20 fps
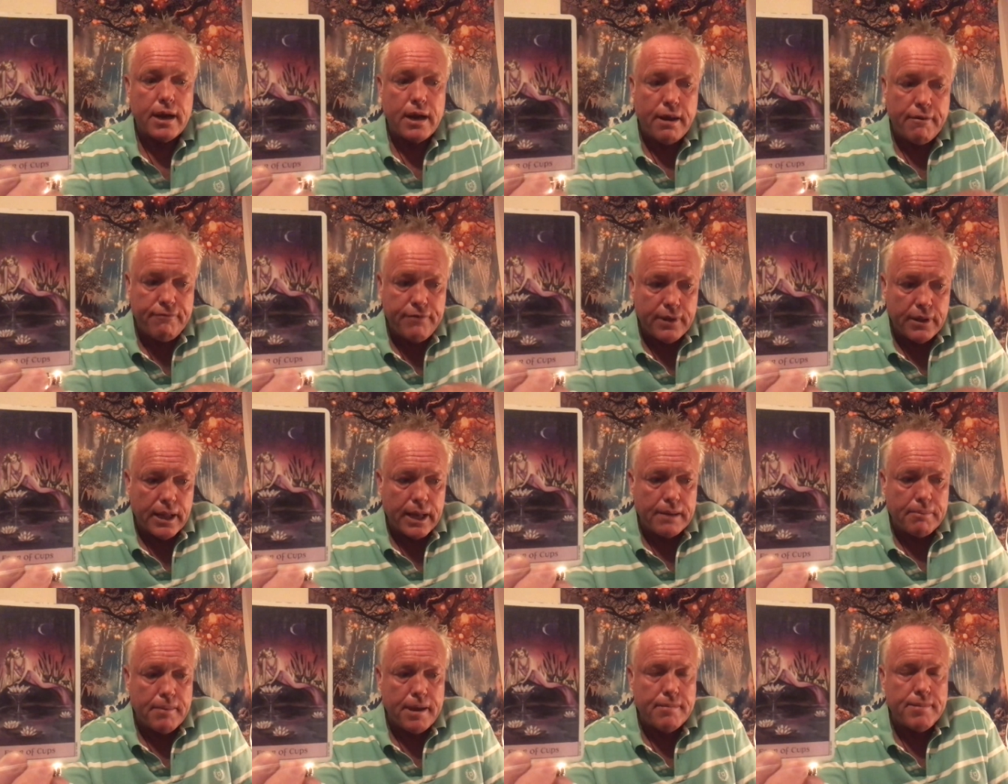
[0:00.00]
And I feel
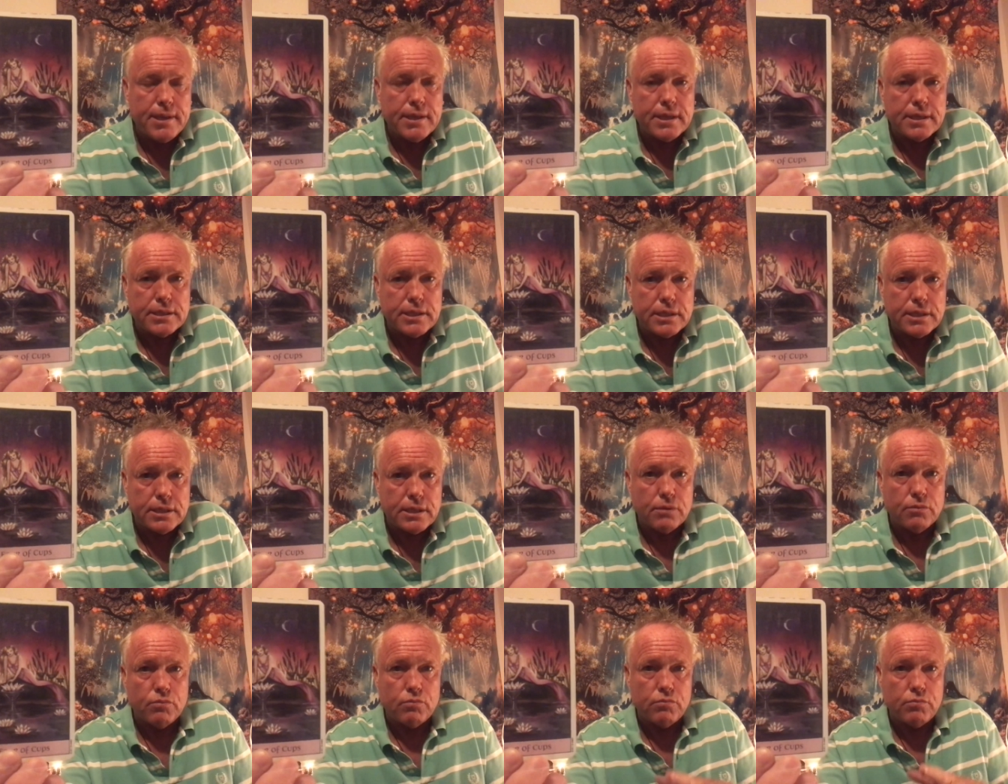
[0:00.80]
like maybe this
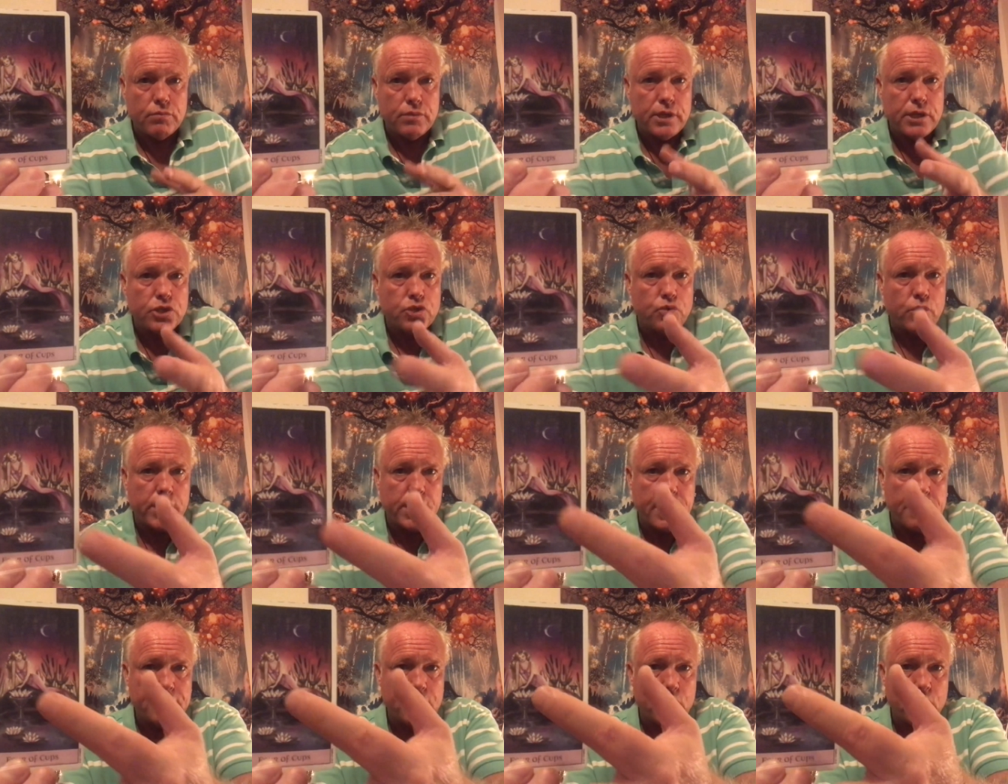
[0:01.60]
is these three
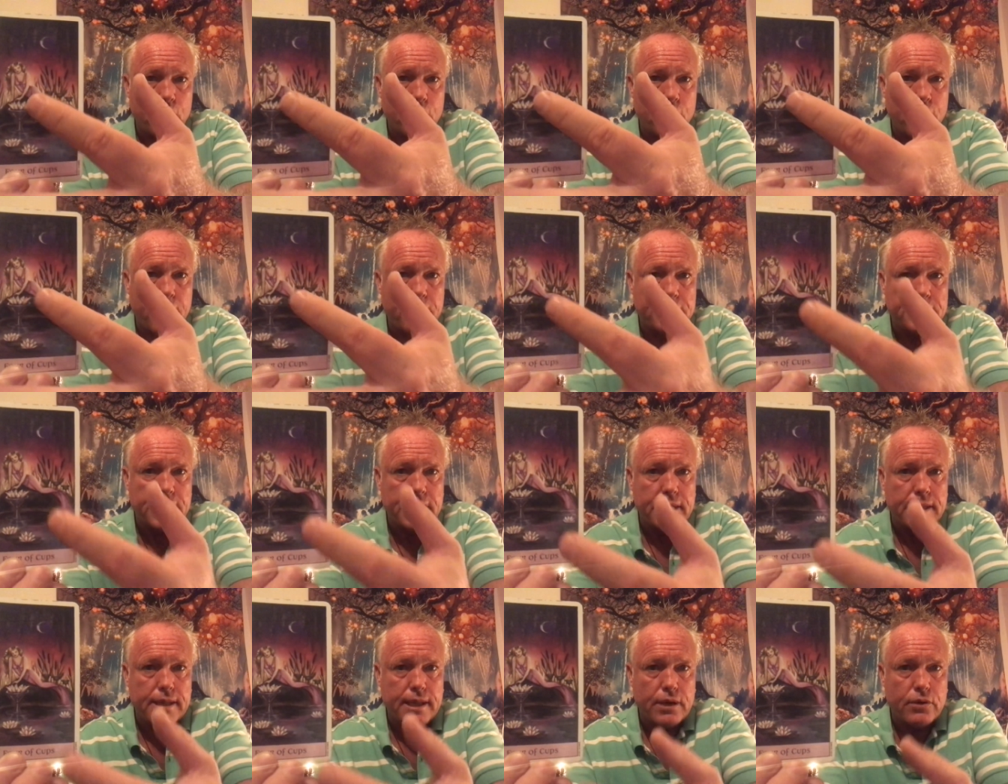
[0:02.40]
cups are
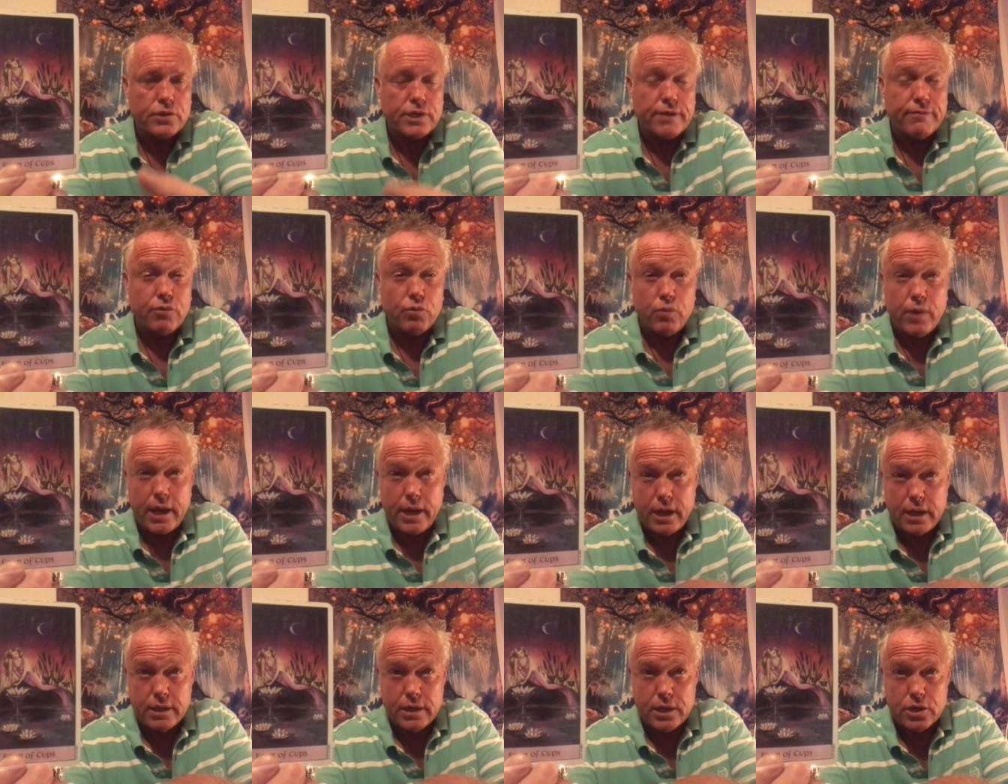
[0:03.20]
representing the energy of the
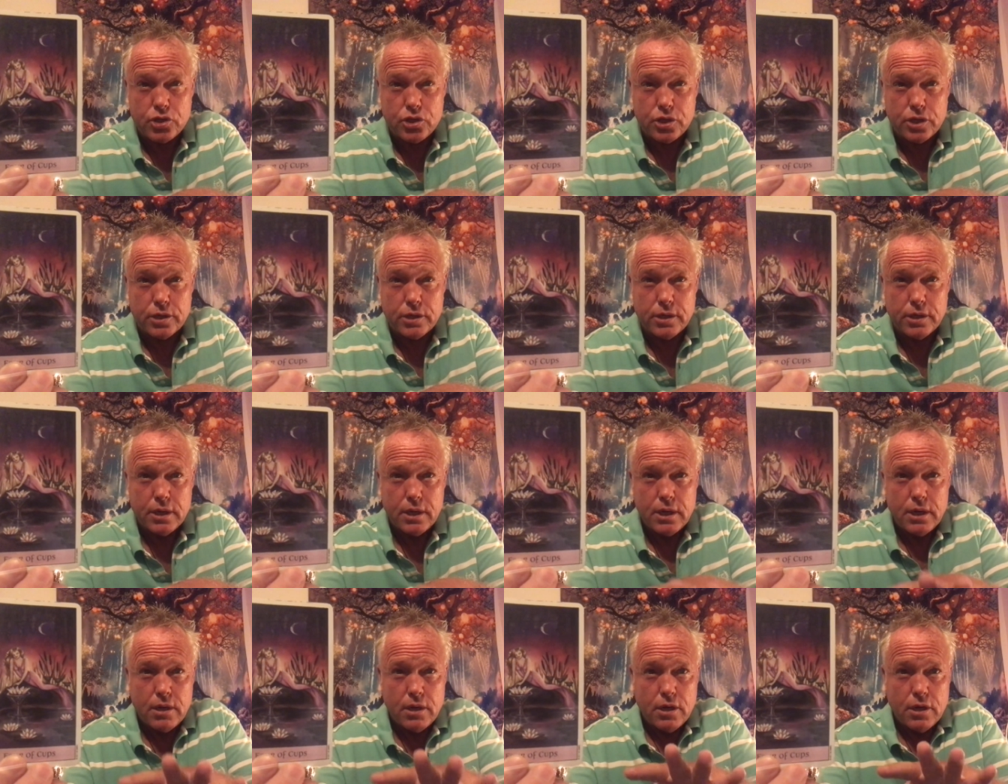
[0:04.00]

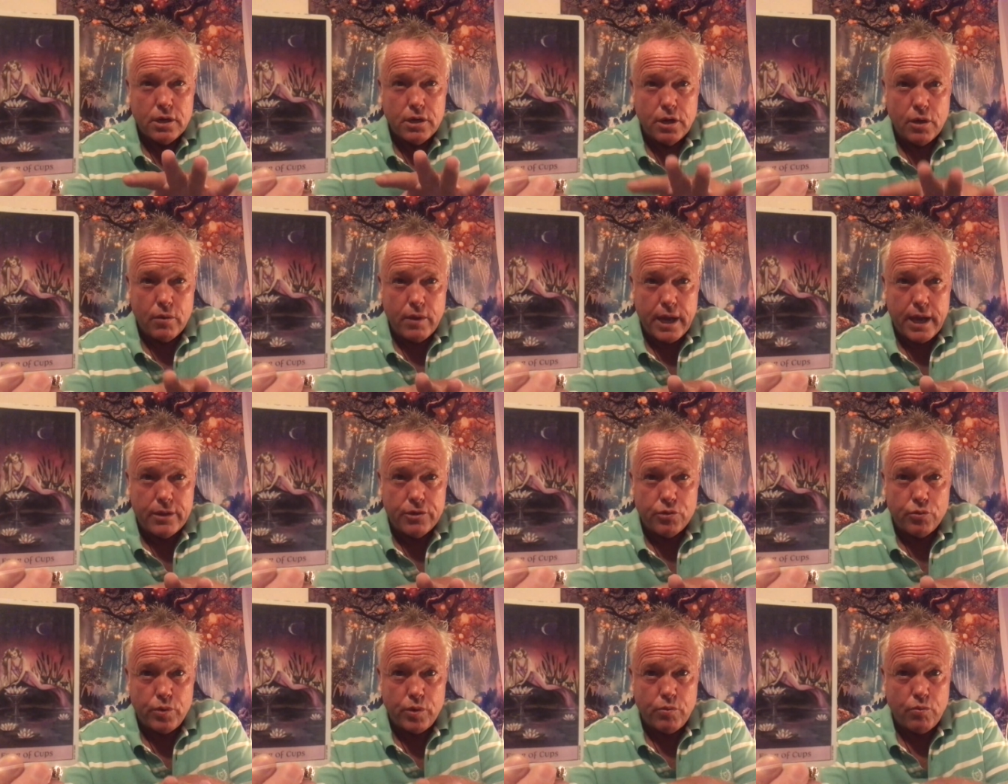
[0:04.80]
recognition, you know,
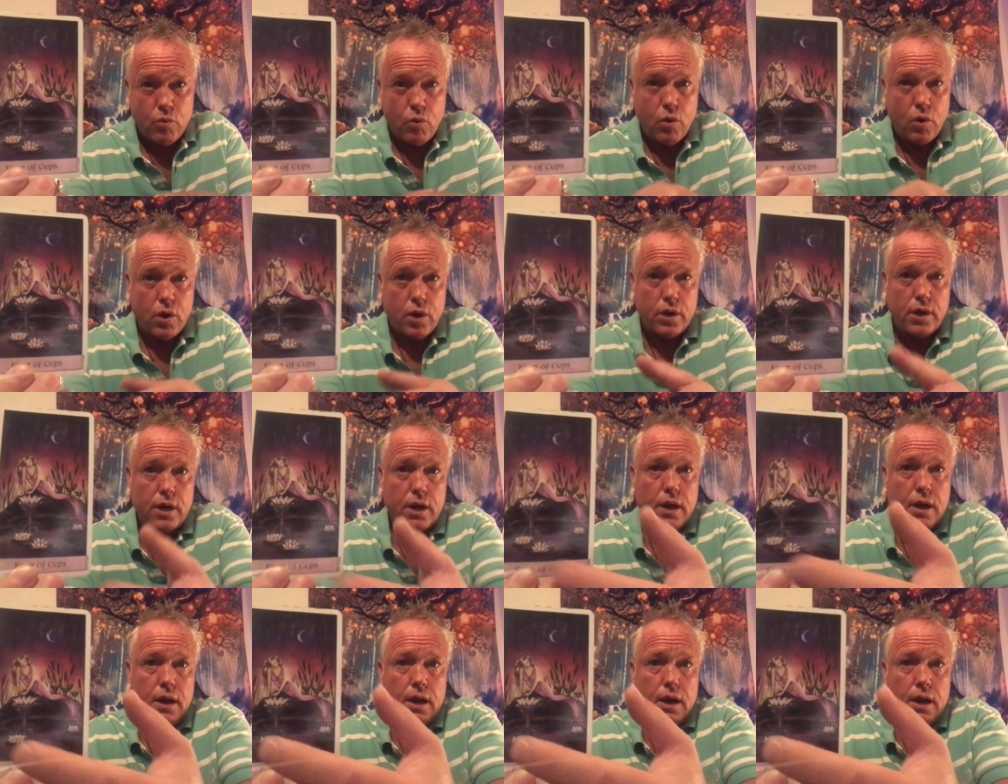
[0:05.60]
in the reward.